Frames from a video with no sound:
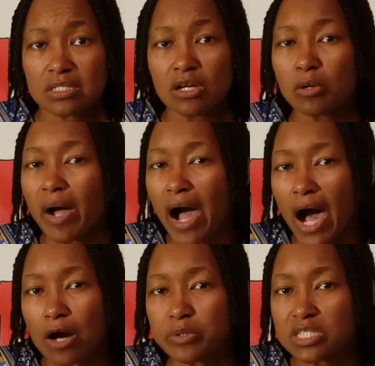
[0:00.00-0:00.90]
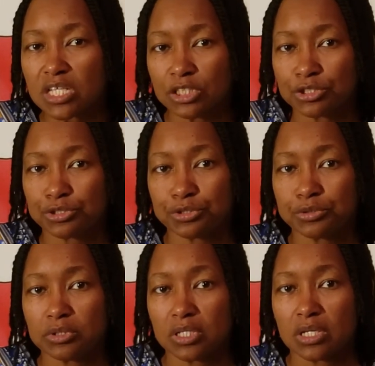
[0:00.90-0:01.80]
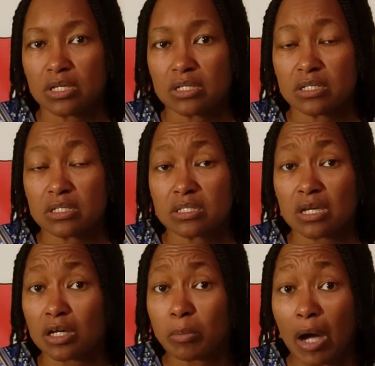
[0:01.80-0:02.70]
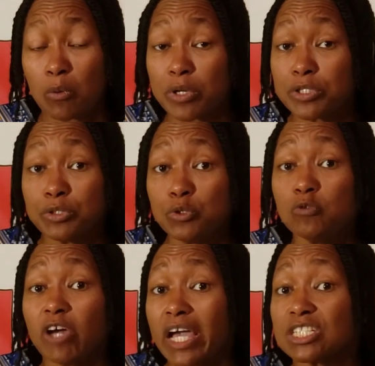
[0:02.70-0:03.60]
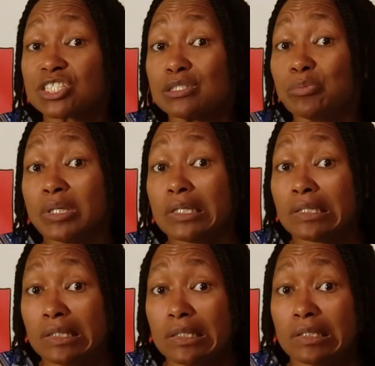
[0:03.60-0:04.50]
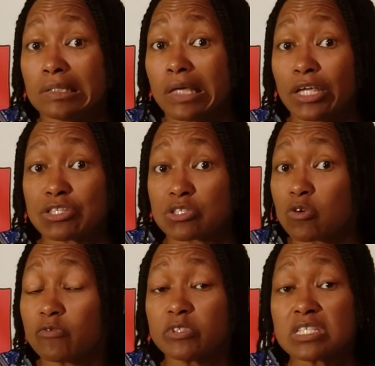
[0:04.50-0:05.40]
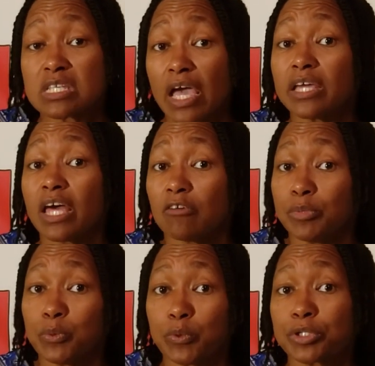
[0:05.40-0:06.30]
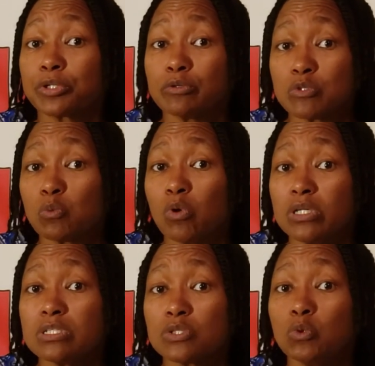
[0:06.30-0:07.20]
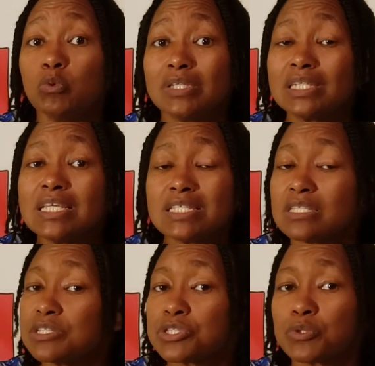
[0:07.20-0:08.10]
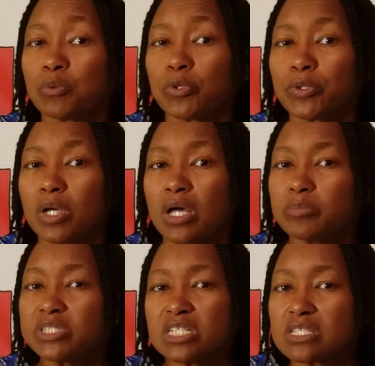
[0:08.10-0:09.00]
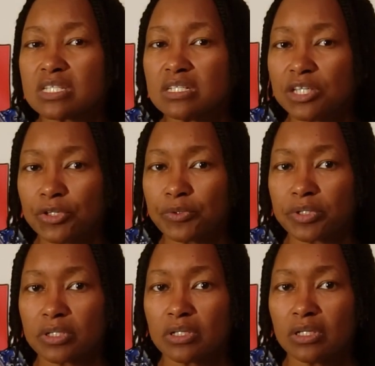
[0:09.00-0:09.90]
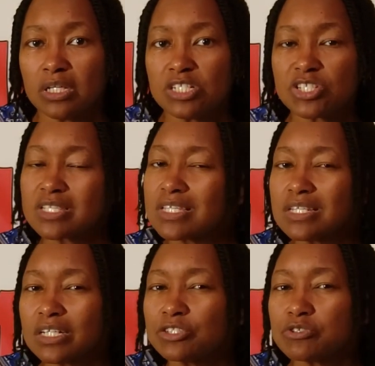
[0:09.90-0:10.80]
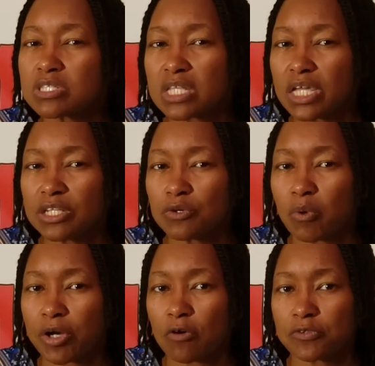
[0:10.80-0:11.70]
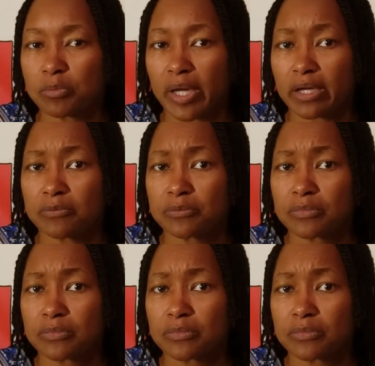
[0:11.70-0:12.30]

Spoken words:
Talk about how it touched you. Talk about whether you've actually been in a service and have been one of those ones who were listening to the word, but just didn't hear it. Just didn't understand it right off the bat.